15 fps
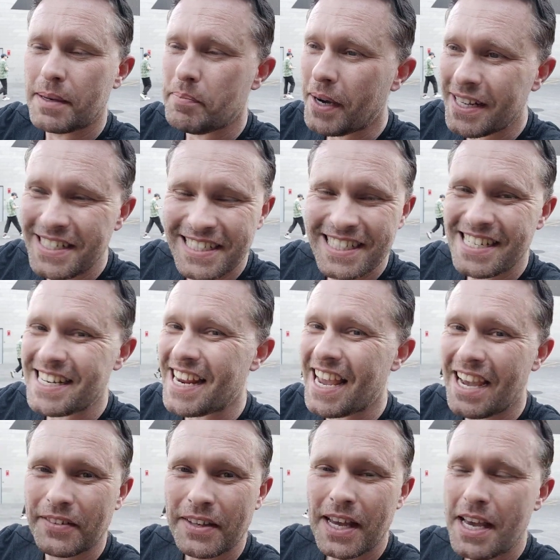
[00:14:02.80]
They're punching
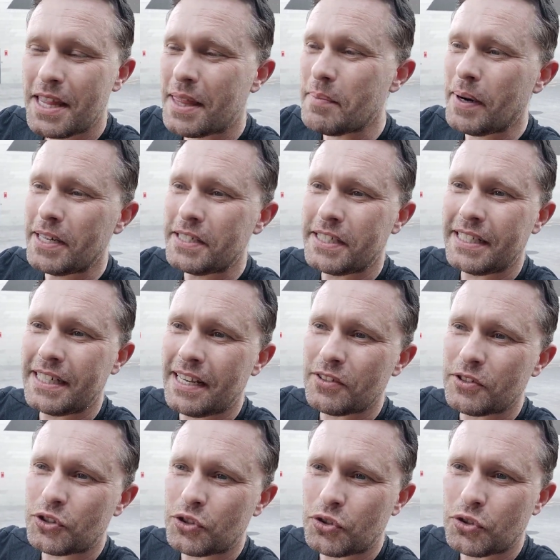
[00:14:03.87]
down. They're punching
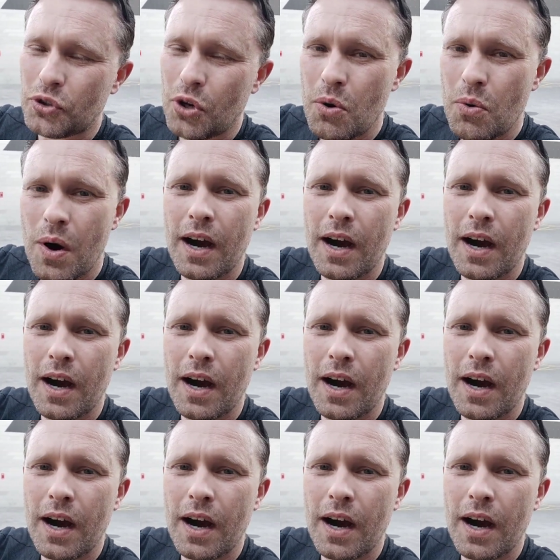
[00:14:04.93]
down so